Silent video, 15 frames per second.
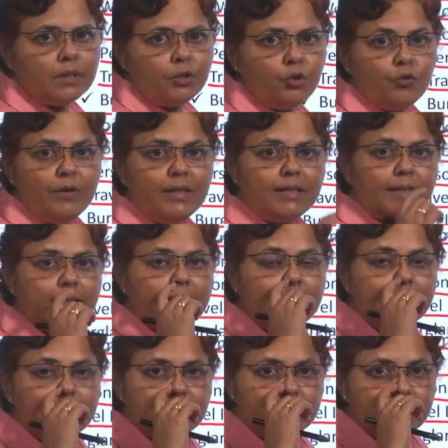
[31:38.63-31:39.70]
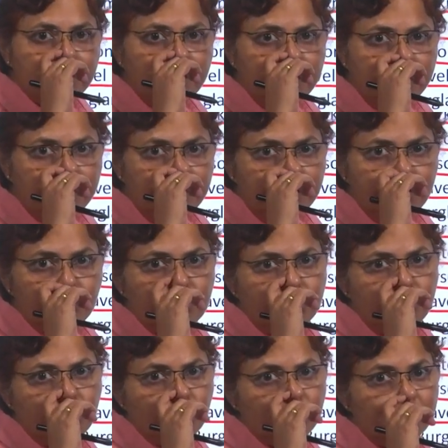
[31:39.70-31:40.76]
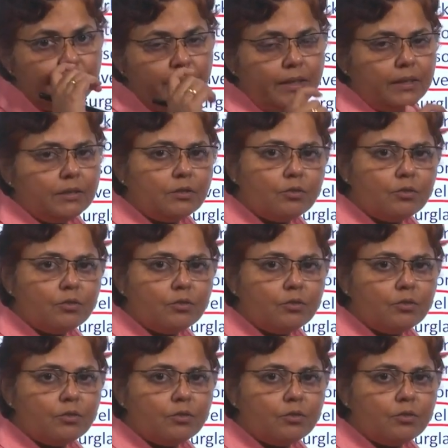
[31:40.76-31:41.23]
You will say that this is related to the human beings,